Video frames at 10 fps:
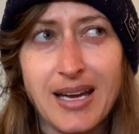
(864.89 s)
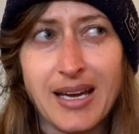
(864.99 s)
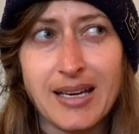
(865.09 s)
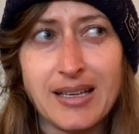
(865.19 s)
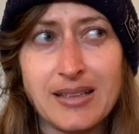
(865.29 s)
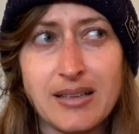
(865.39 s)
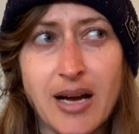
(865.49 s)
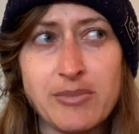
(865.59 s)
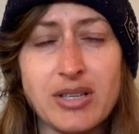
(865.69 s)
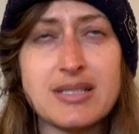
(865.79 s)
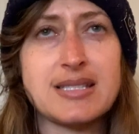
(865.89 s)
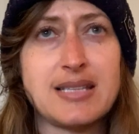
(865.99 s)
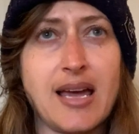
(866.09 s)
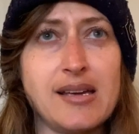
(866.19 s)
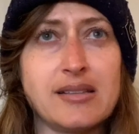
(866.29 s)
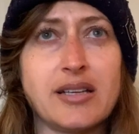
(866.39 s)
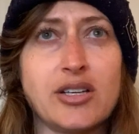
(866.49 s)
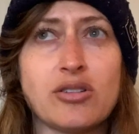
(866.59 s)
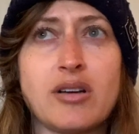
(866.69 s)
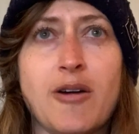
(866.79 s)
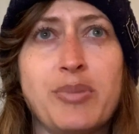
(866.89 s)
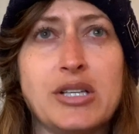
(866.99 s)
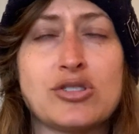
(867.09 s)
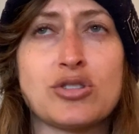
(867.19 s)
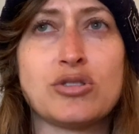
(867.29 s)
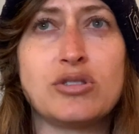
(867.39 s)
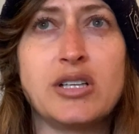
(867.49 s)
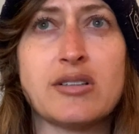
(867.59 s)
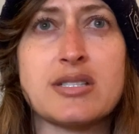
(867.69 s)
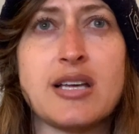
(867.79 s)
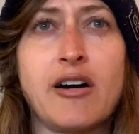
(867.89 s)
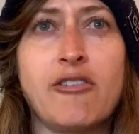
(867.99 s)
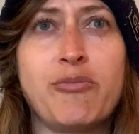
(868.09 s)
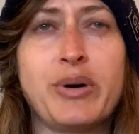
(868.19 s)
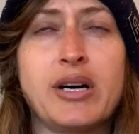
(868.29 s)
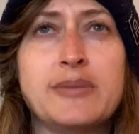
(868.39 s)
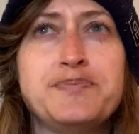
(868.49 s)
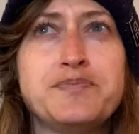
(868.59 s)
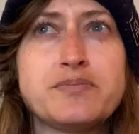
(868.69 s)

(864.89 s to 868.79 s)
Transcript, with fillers: and i'm not saying that you're not being true to yourself but